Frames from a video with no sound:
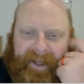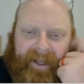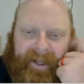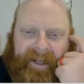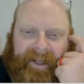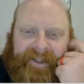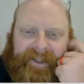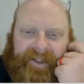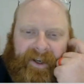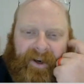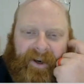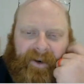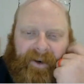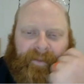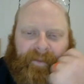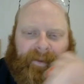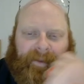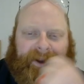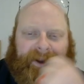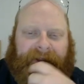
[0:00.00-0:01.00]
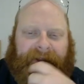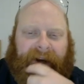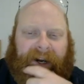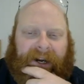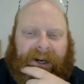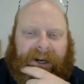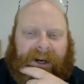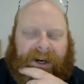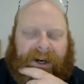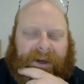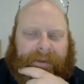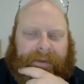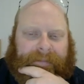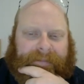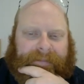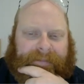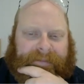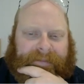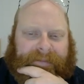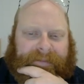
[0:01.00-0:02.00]
So with
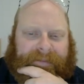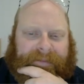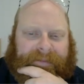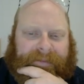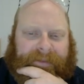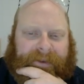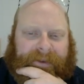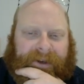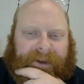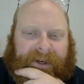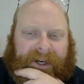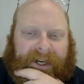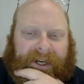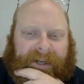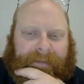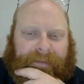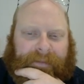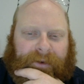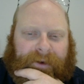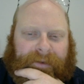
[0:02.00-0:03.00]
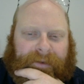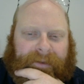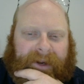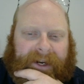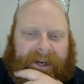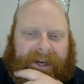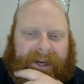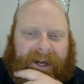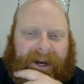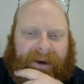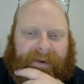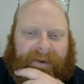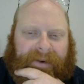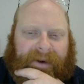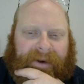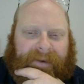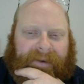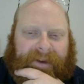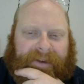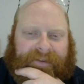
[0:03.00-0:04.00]
our cutting board right now,
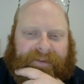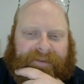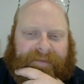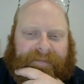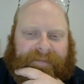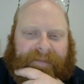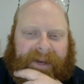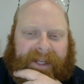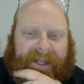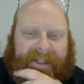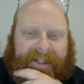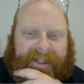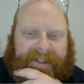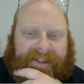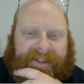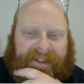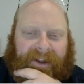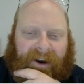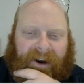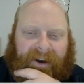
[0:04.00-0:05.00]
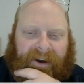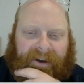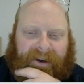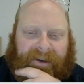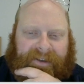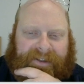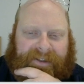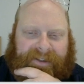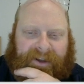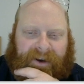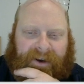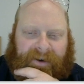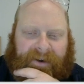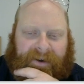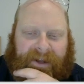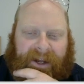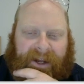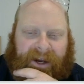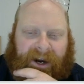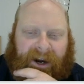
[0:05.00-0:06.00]
I'm going to make this longer. So
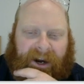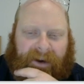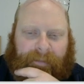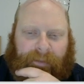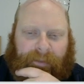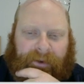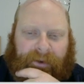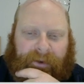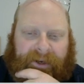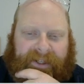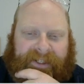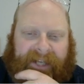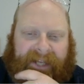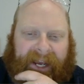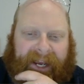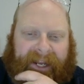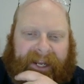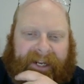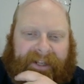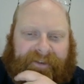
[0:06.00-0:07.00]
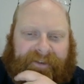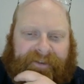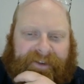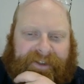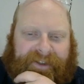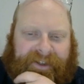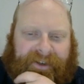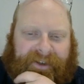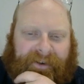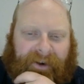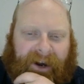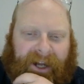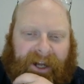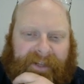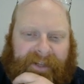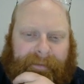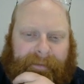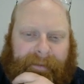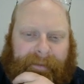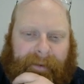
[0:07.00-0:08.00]
our board is 8 inches
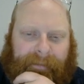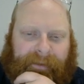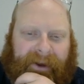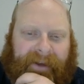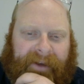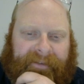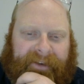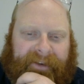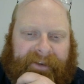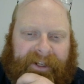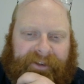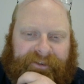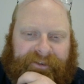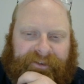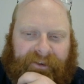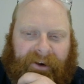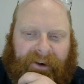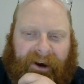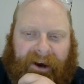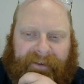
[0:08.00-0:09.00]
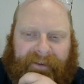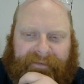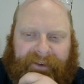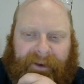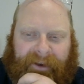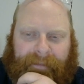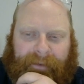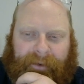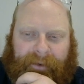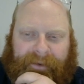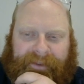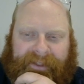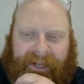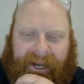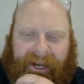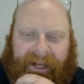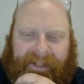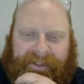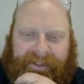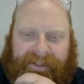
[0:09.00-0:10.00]
across. Remember, we have an inch off on both
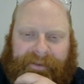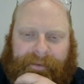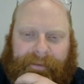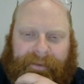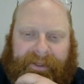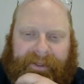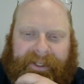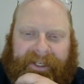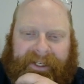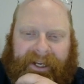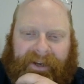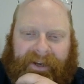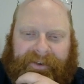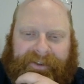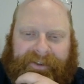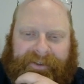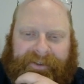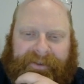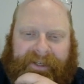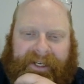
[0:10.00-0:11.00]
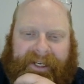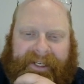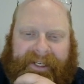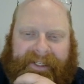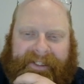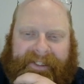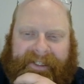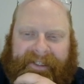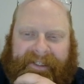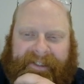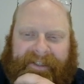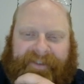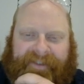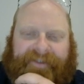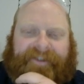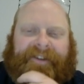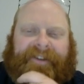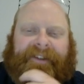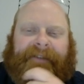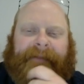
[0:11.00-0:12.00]
sides. So we're really down to 6
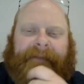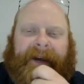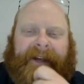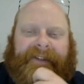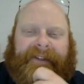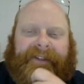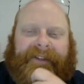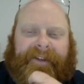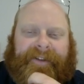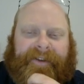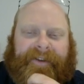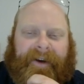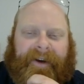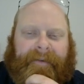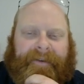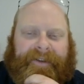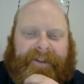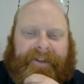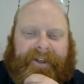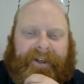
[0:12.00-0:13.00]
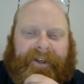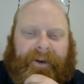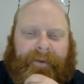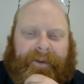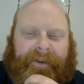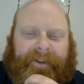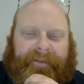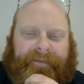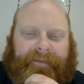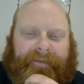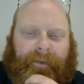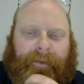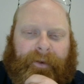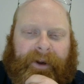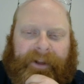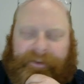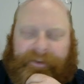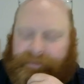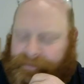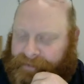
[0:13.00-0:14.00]
inches of space here. So I'm just going to go with a
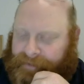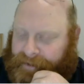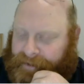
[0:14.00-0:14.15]
4-inch